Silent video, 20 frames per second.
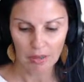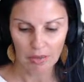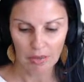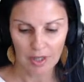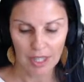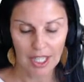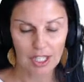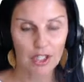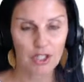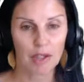
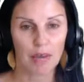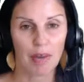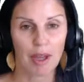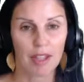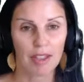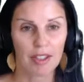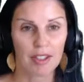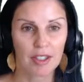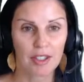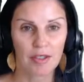that's your
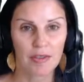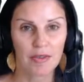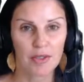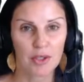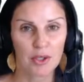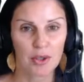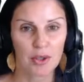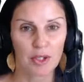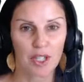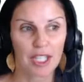method of
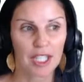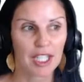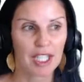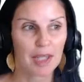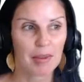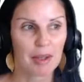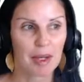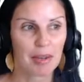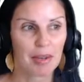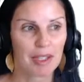storing
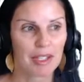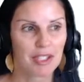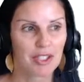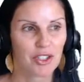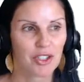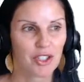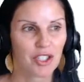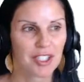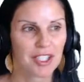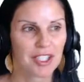email
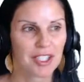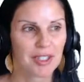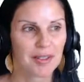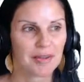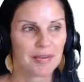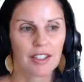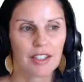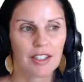messages.